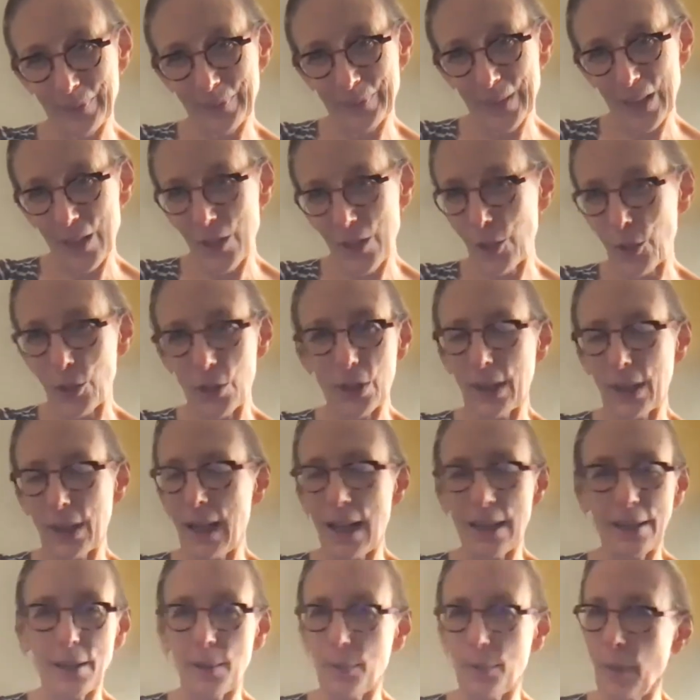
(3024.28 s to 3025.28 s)
Certainly
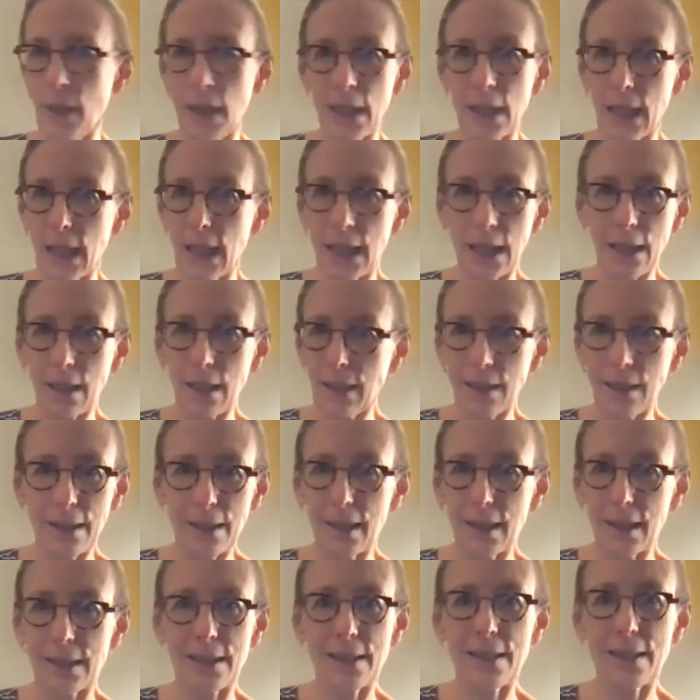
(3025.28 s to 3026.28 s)
not the money
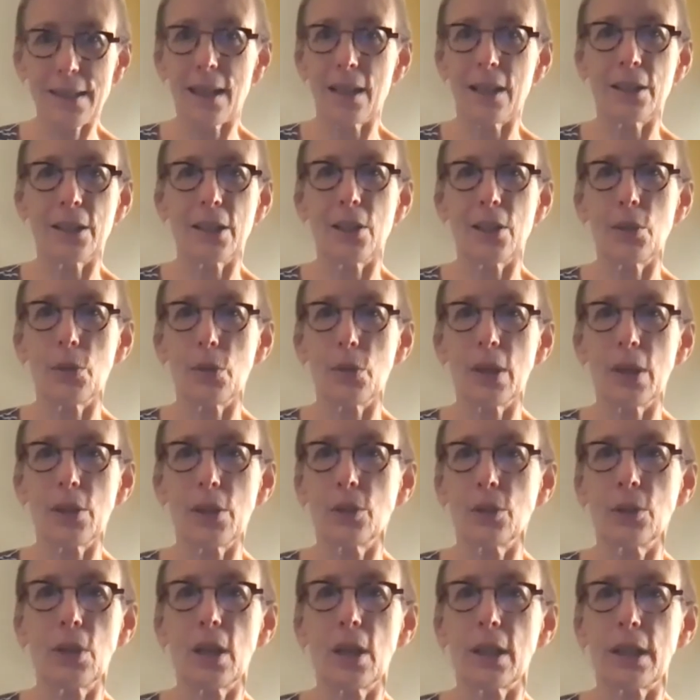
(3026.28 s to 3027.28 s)
that's telling you that
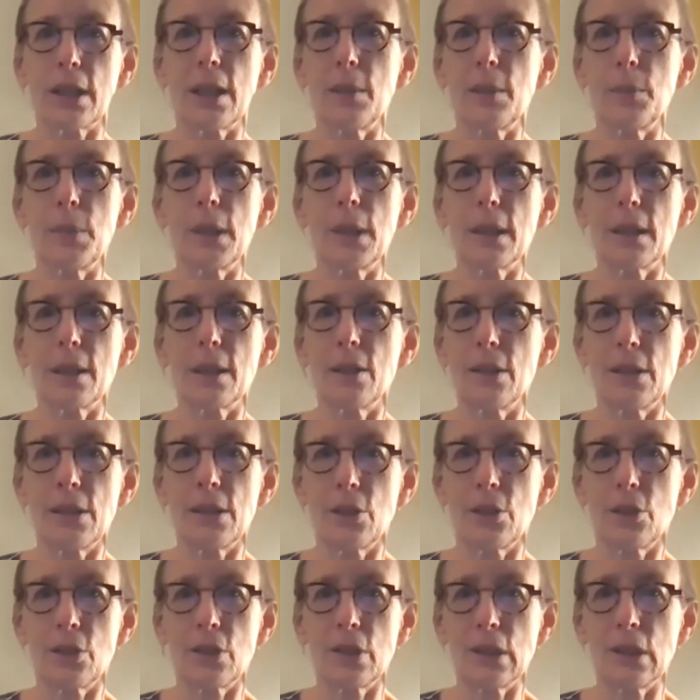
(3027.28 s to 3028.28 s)
you're lucky to be a
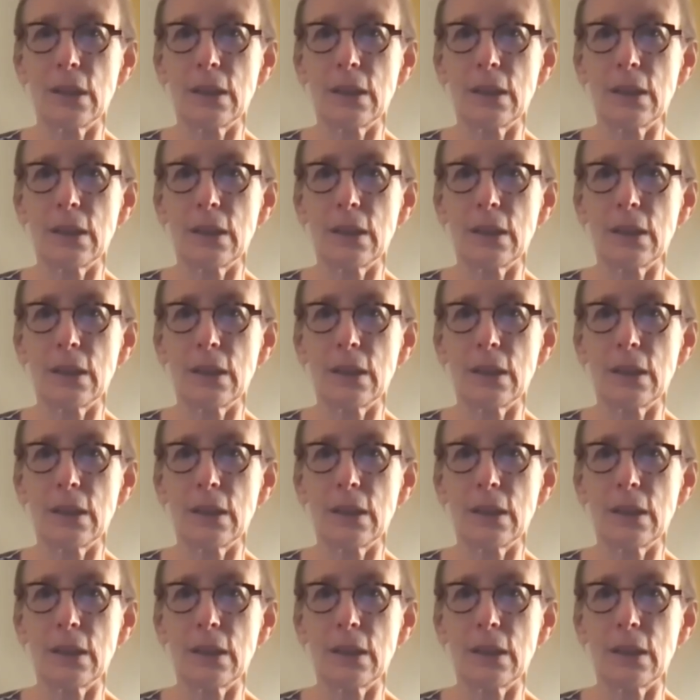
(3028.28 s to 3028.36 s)
clinician.